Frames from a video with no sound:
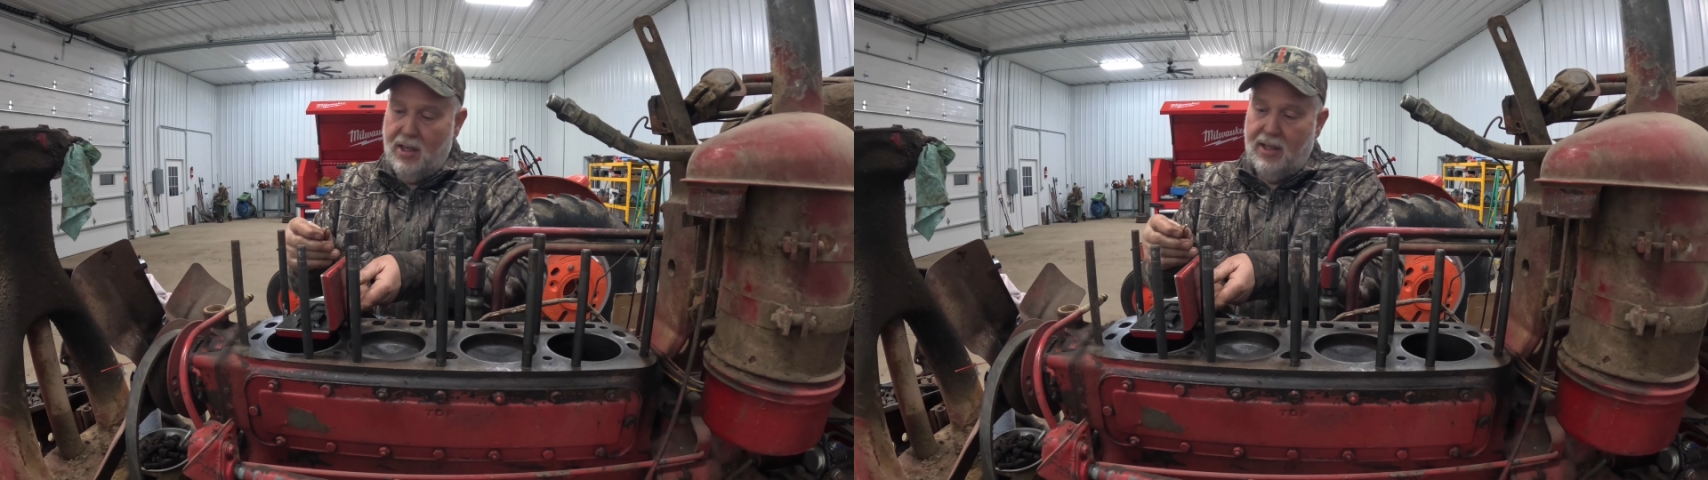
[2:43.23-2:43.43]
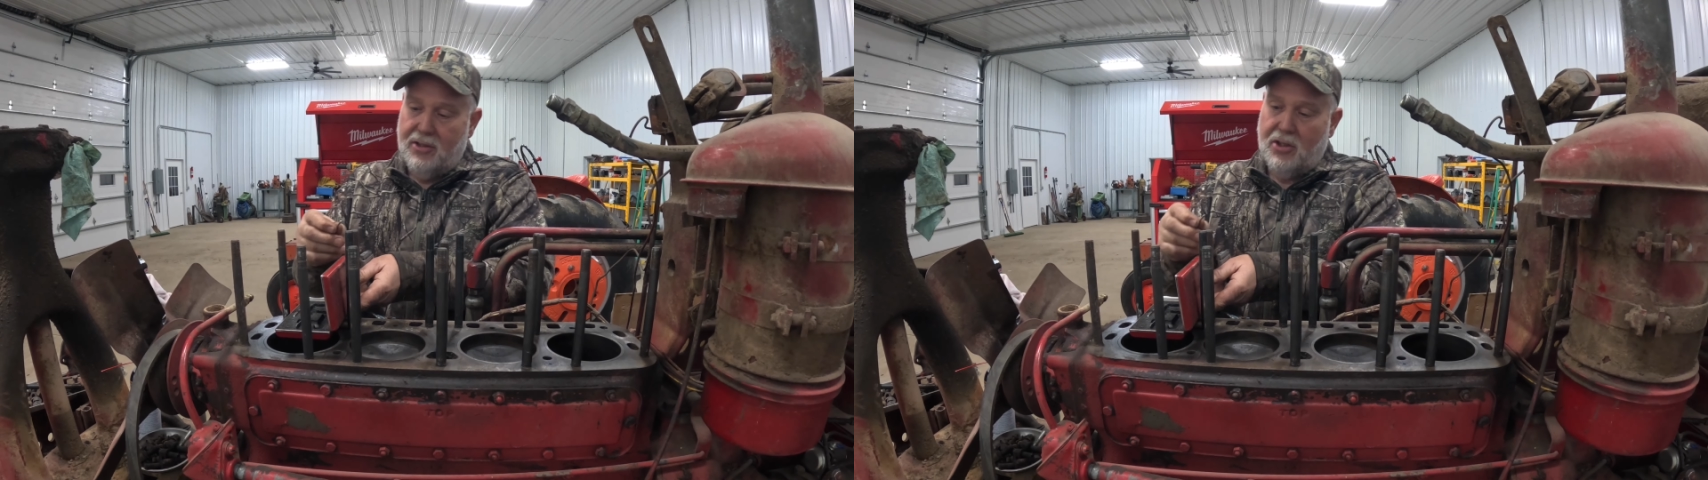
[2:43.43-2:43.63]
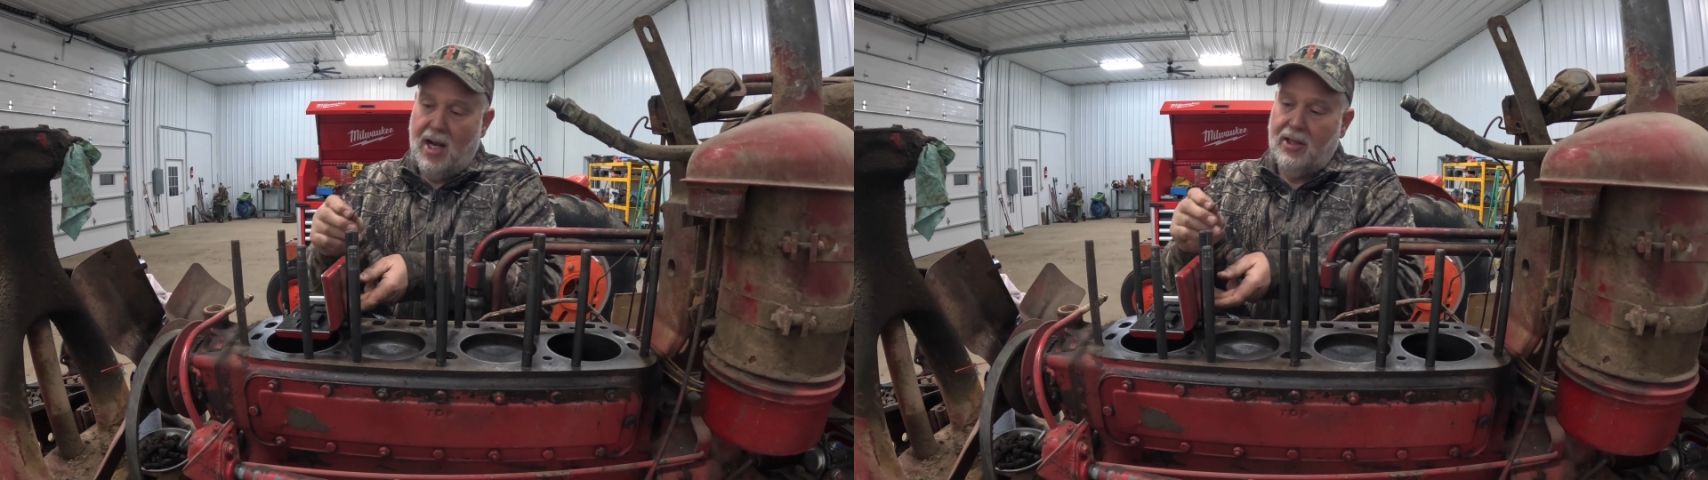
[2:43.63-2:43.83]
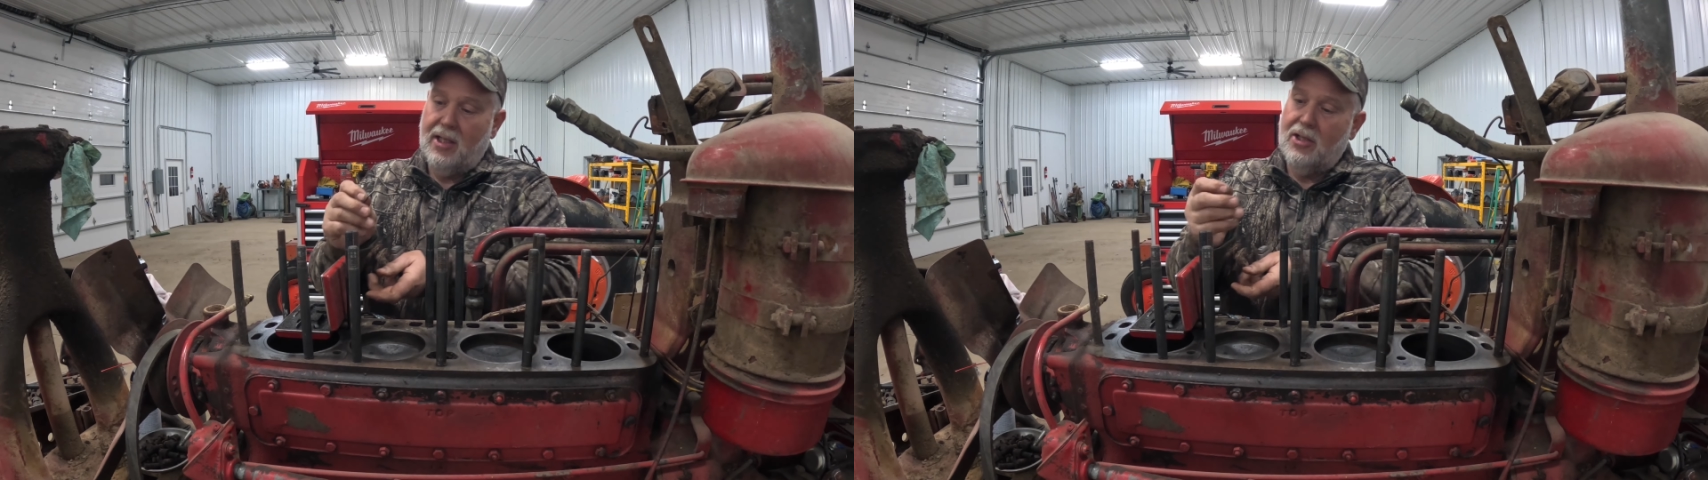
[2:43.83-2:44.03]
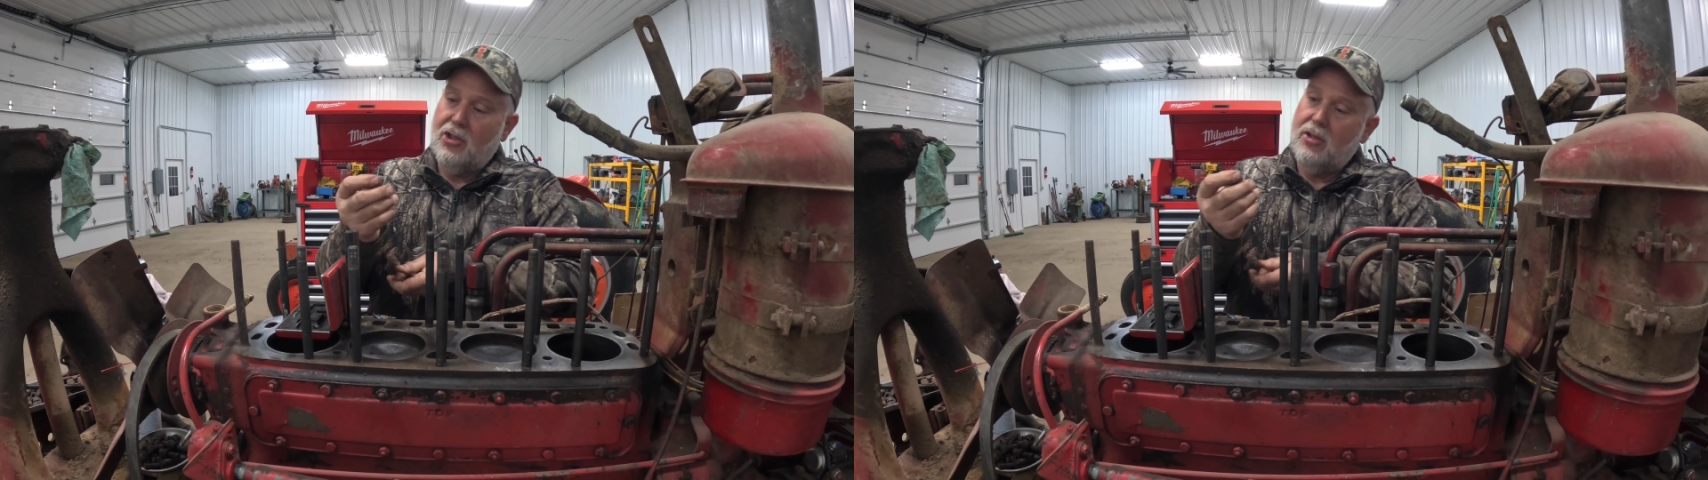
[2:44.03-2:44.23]
it's got
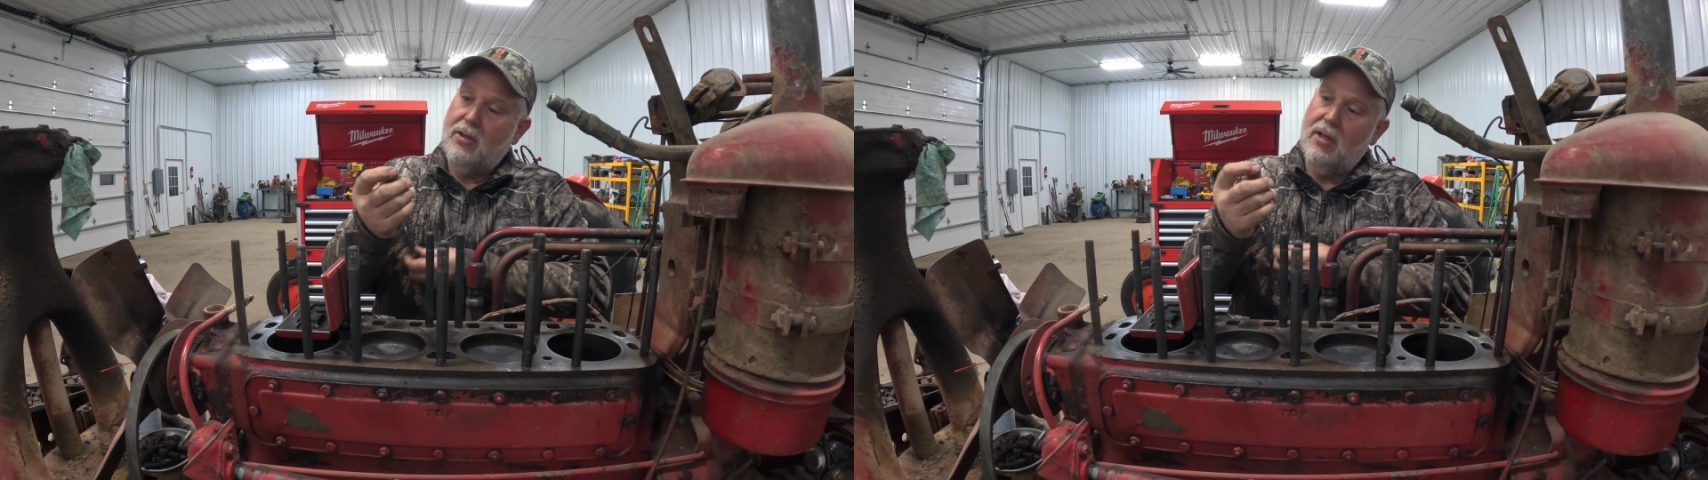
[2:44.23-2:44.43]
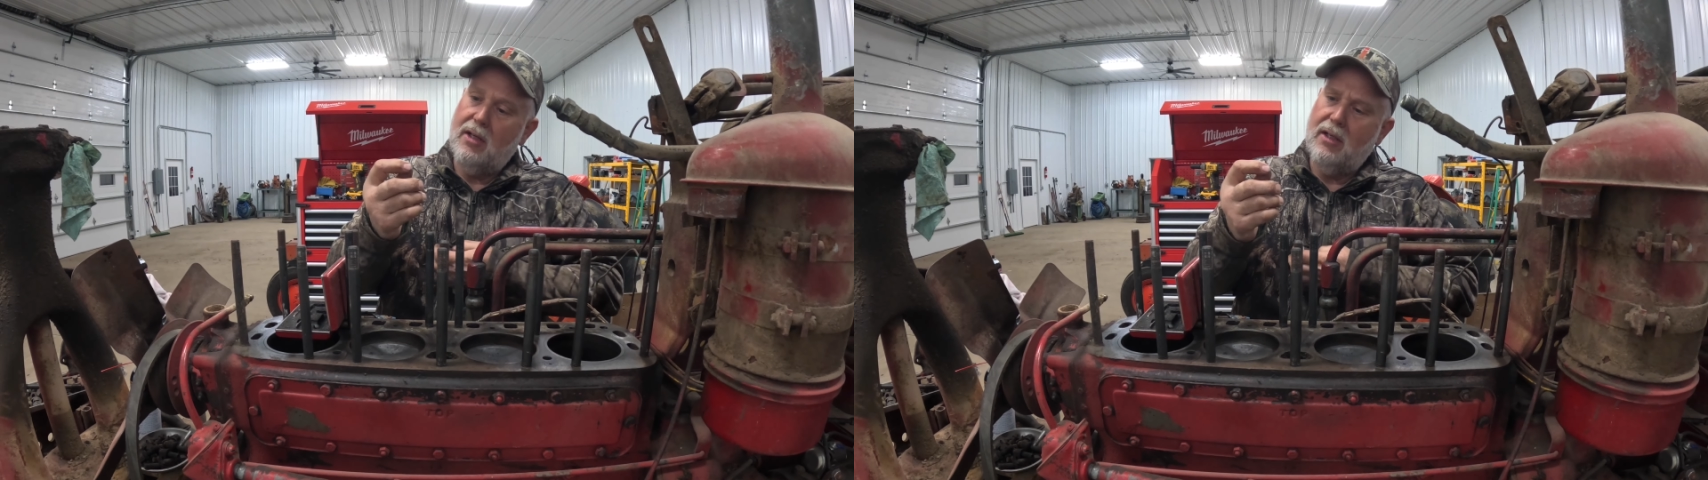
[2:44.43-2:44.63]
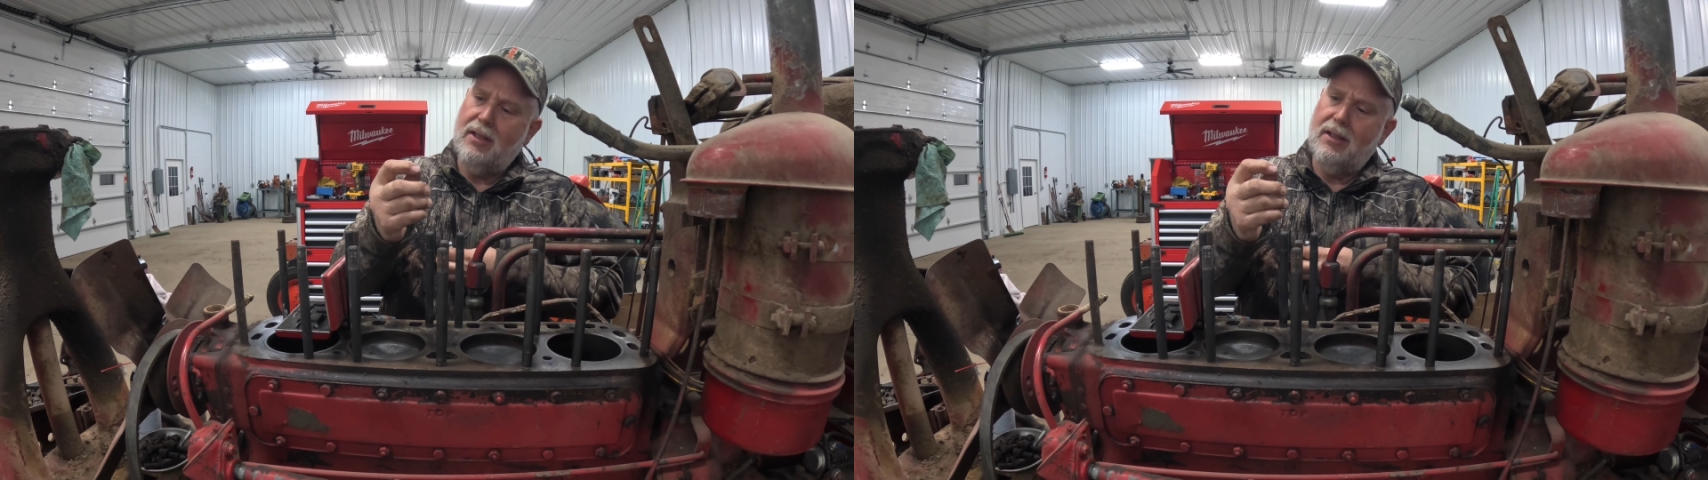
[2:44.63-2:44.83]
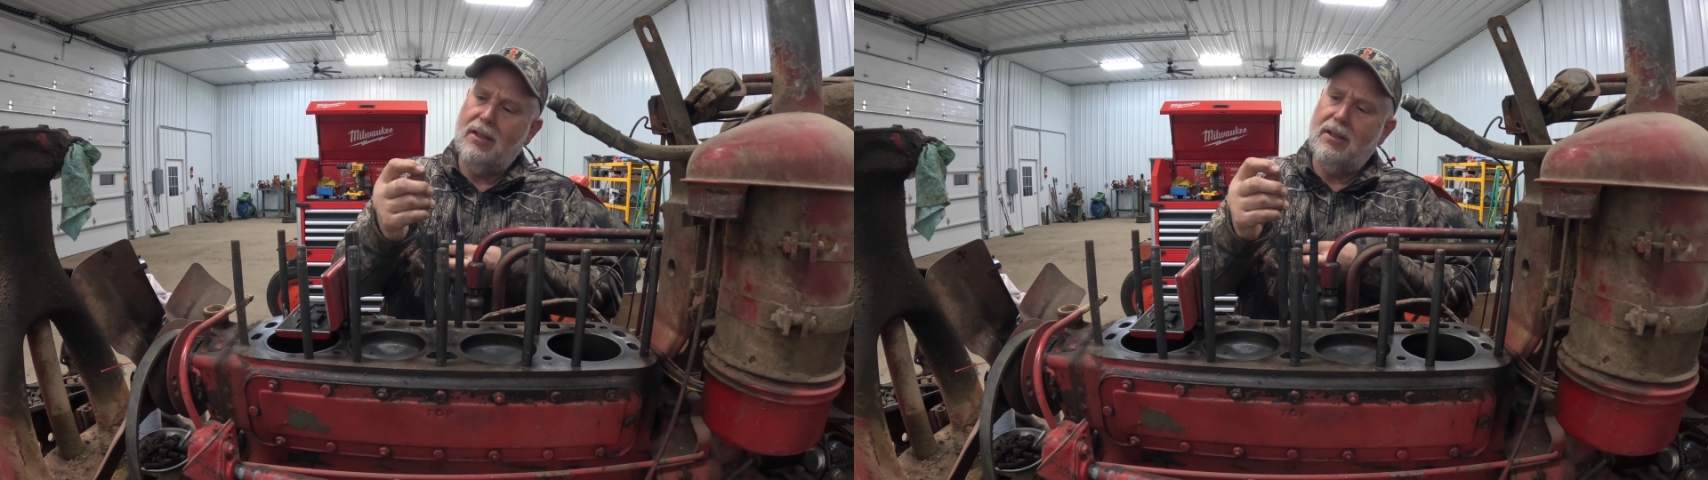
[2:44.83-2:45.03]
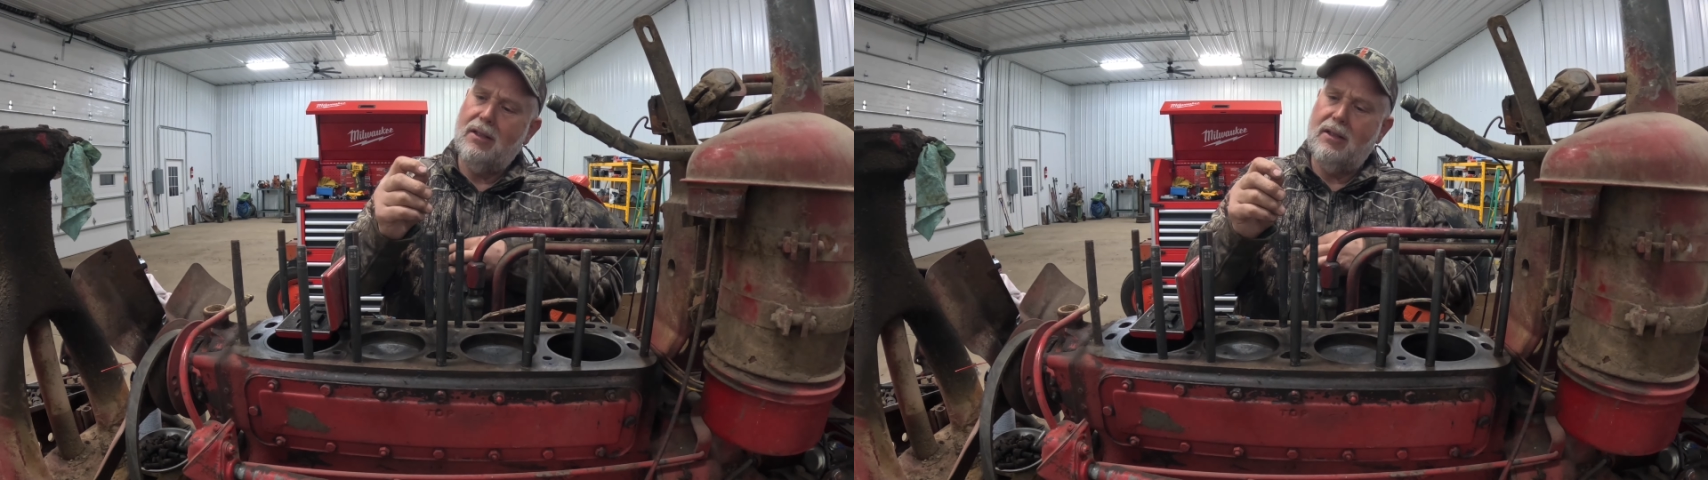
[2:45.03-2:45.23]
this,
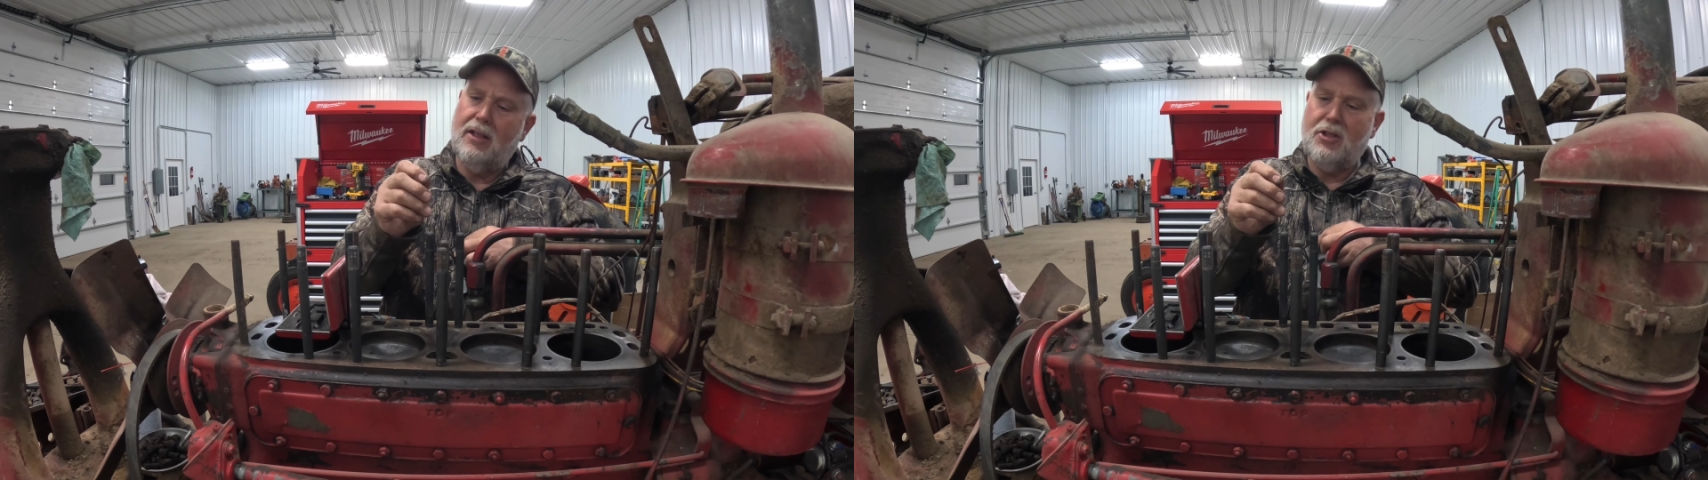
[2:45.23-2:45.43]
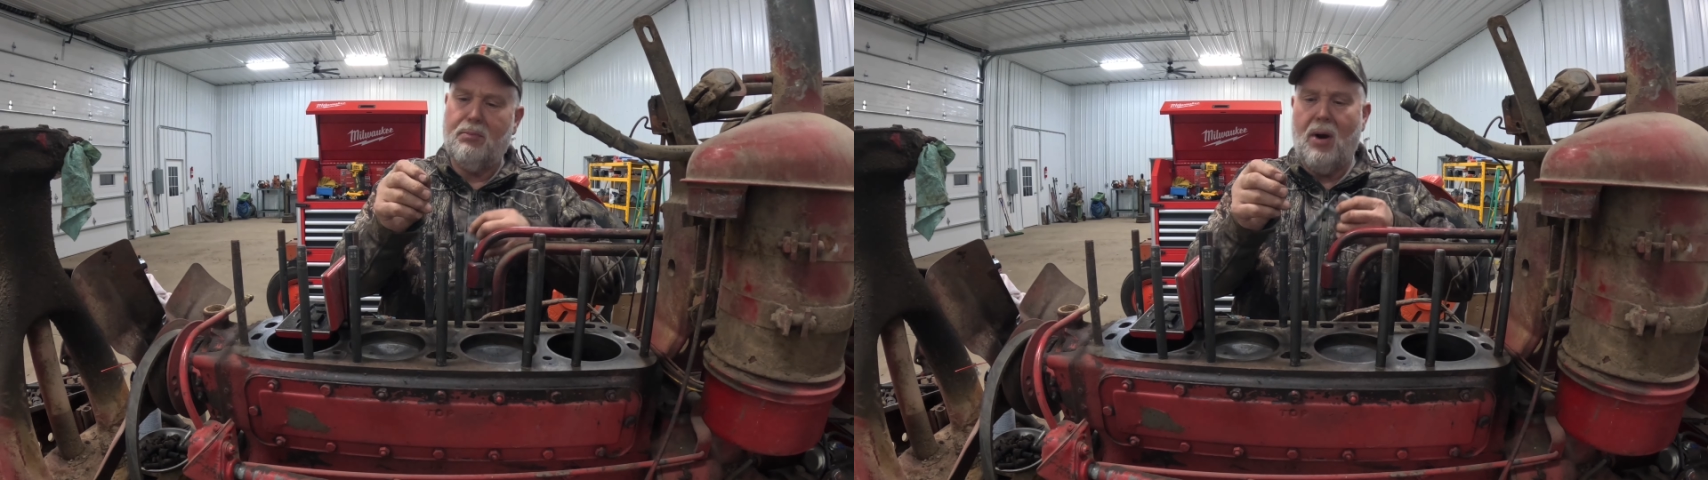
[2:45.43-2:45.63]
it's